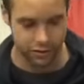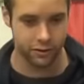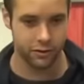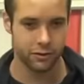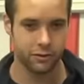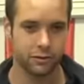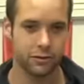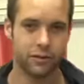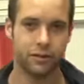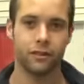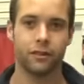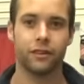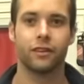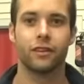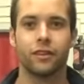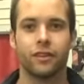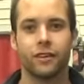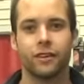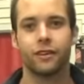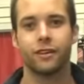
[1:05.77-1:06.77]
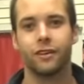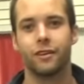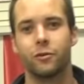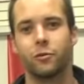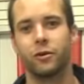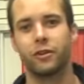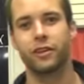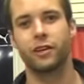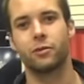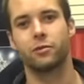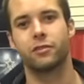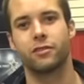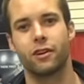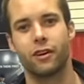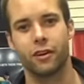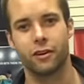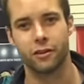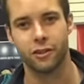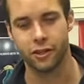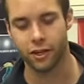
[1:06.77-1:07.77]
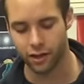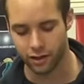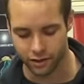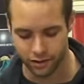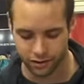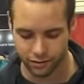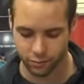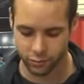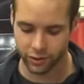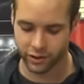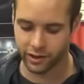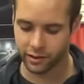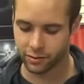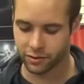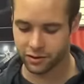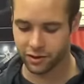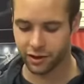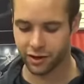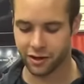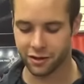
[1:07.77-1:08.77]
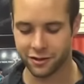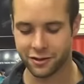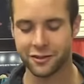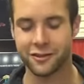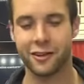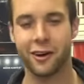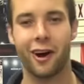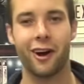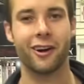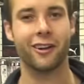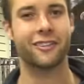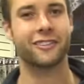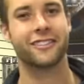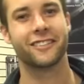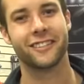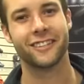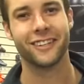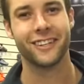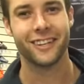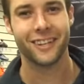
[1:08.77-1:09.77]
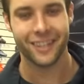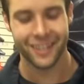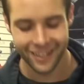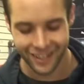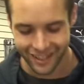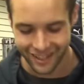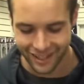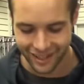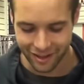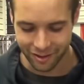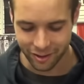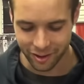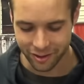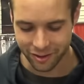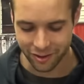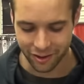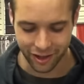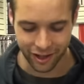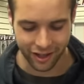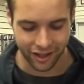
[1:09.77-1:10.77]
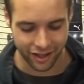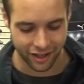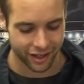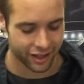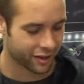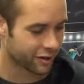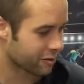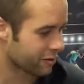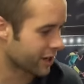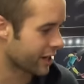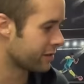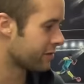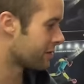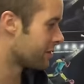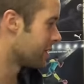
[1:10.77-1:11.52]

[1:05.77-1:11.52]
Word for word: shoes without soccer shop, without soccer socks, or else you're not going to get the right